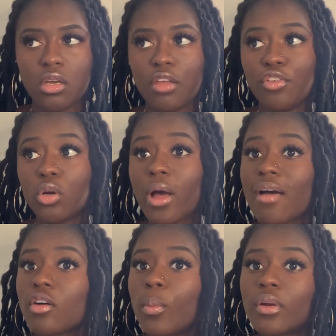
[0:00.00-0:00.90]
If you don't have
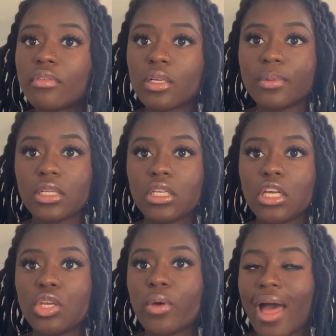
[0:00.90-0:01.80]
open availability,
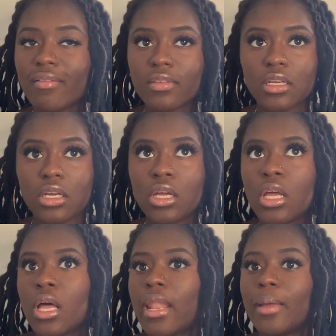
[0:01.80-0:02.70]
you have to
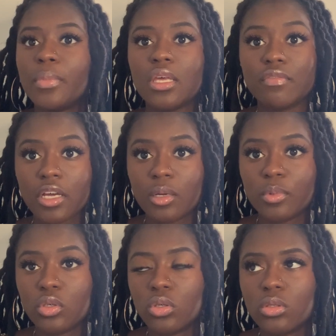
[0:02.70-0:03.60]
like be
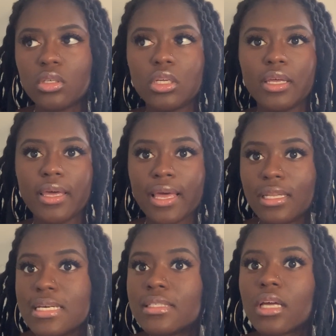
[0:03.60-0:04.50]
available at
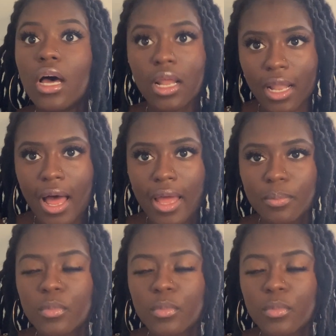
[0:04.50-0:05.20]
least a lot.